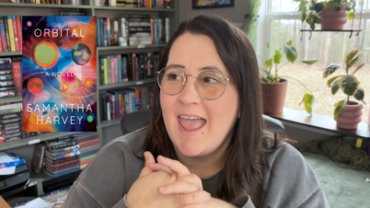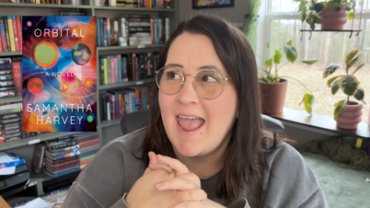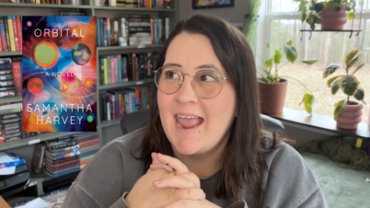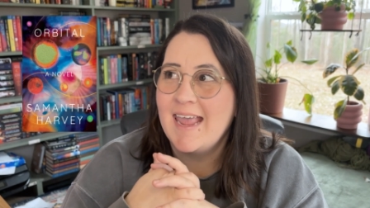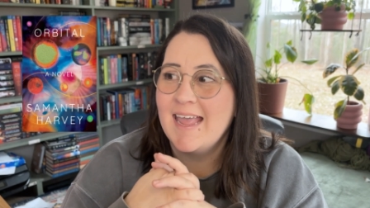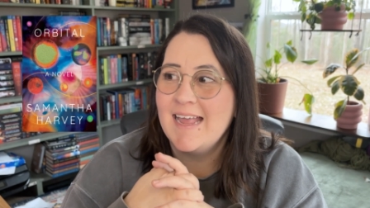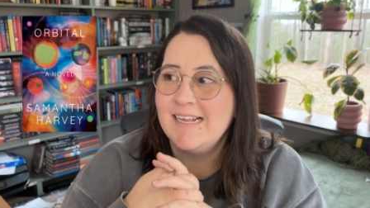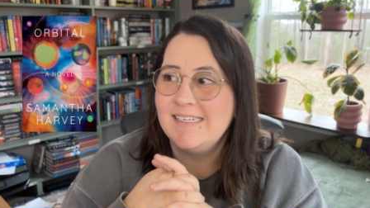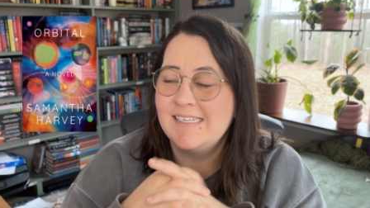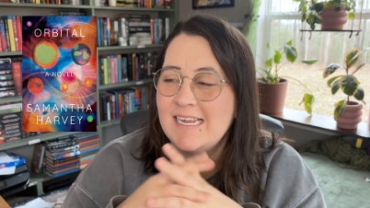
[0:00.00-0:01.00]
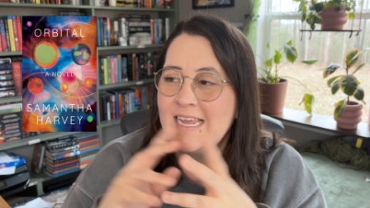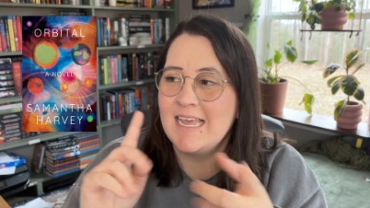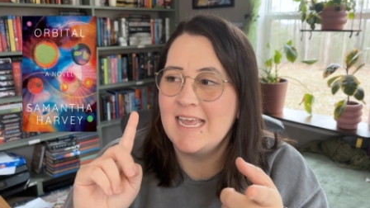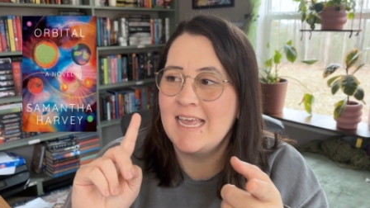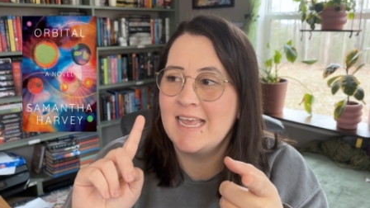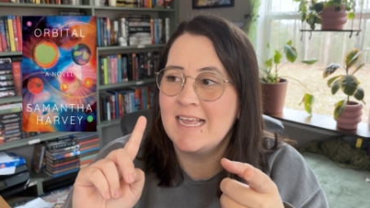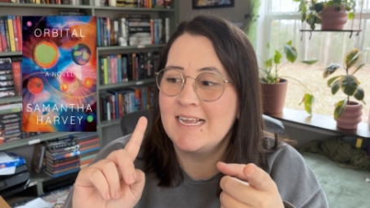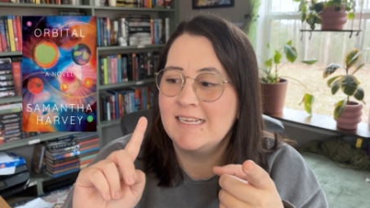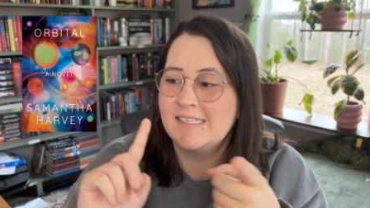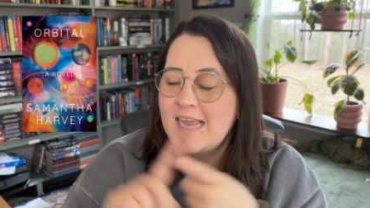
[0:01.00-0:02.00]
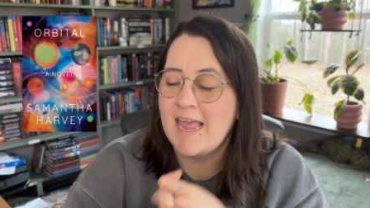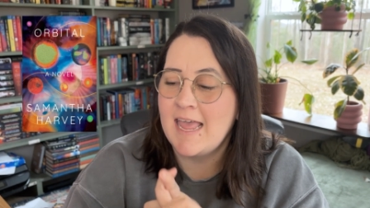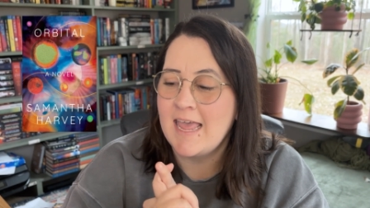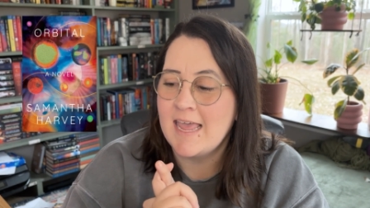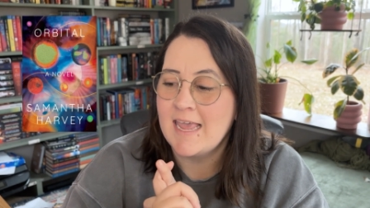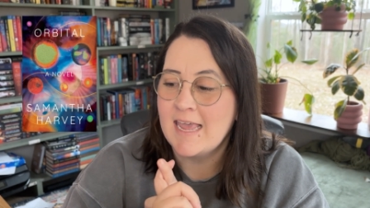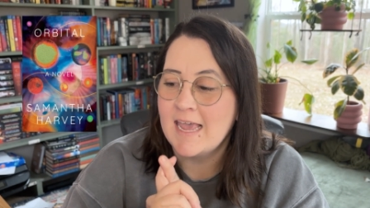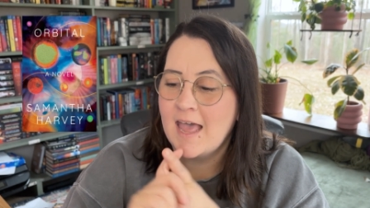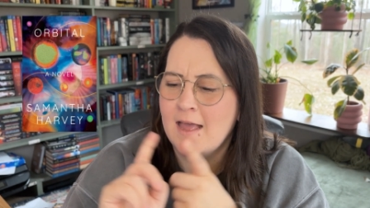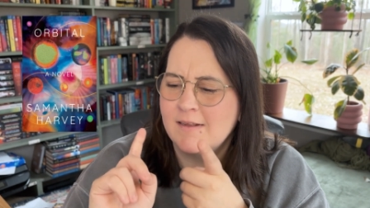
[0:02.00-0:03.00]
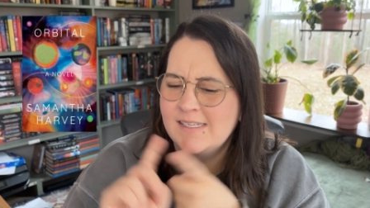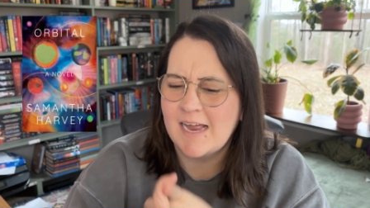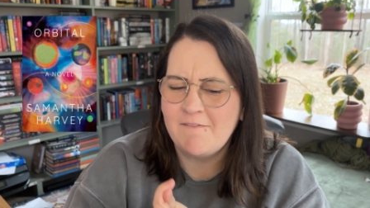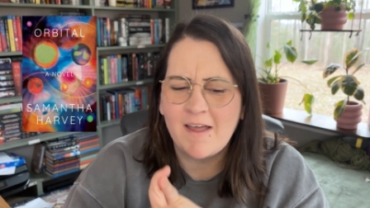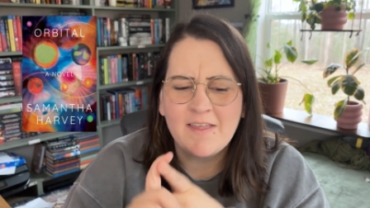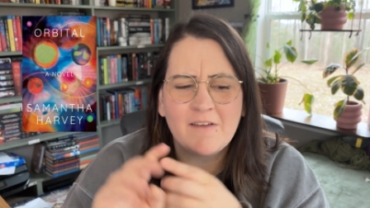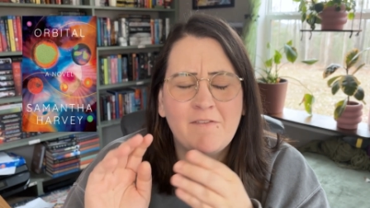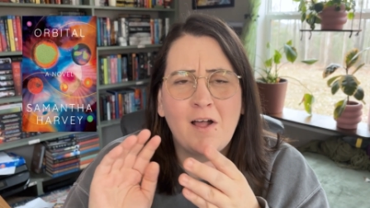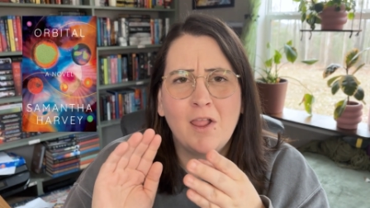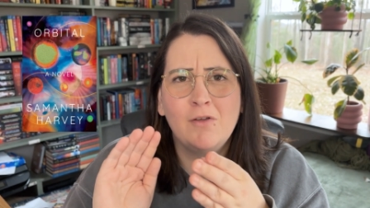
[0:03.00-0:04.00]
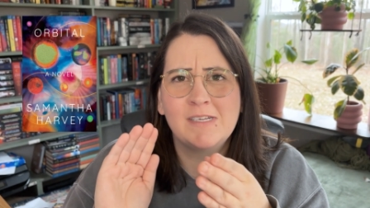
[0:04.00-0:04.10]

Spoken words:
And it is a sci-fi that follows,